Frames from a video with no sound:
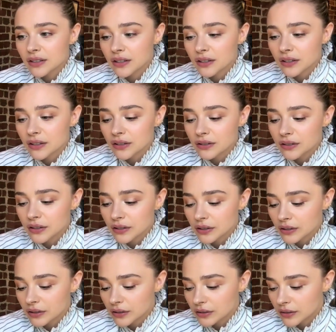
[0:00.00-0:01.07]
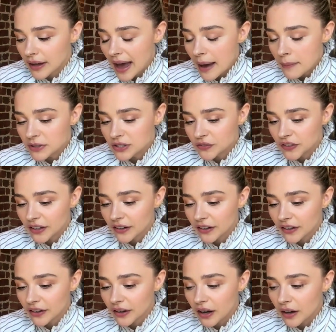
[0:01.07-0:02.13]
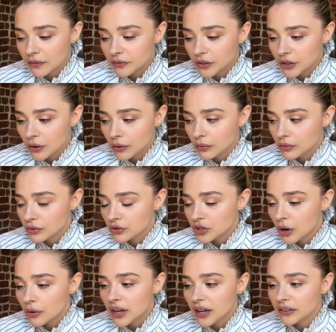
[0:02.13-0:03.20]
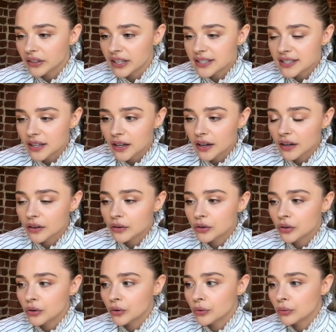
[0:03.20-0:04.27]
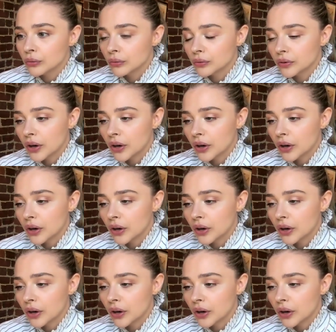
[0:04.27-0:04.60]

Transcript: the the the atmosphere of you know jonah and lisa who